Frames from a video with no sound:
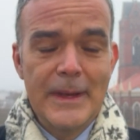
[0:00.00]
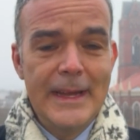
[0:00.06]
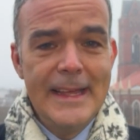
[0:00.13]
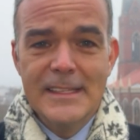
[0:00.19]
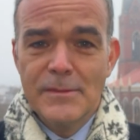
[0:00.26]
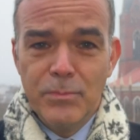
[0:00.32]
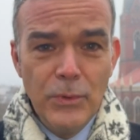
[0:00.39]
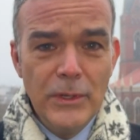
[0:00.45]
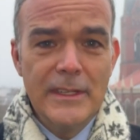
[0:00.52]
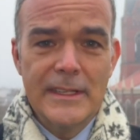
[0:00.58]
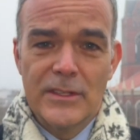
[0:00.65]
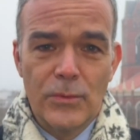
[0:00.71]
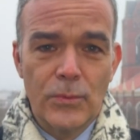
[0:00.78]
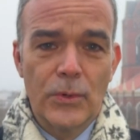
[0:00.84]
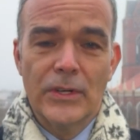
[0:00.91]
but it's really
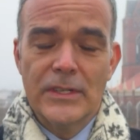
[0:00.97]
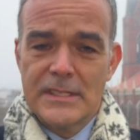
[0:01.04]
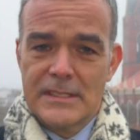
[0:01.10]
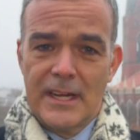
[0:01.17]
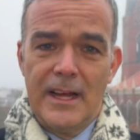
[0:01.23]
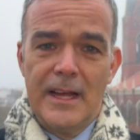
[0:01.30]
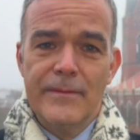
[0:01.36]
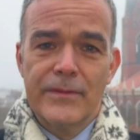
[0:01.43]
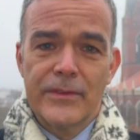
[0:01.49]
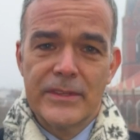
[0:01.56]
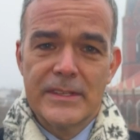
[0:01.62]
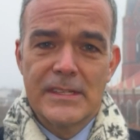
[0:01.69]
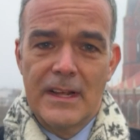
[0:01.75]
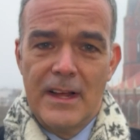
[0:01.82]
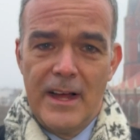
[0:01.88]
the worst time for
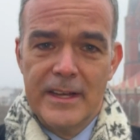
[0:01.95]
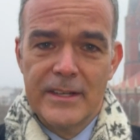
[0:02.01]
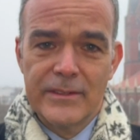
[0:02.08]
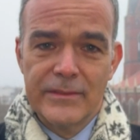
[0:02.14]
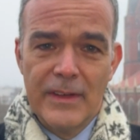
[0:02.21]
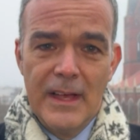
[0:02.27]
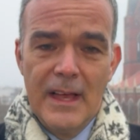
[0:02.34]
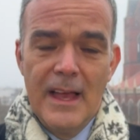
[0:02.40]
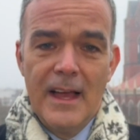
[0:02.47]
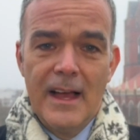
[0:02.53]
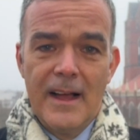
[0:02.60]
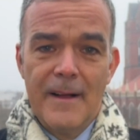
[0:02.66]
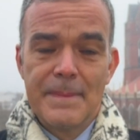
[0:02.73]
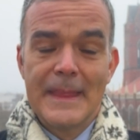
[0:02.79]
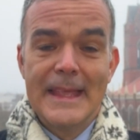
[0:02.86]
this kind of
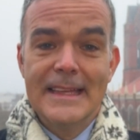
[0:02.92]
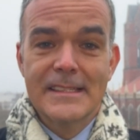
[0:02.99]
um,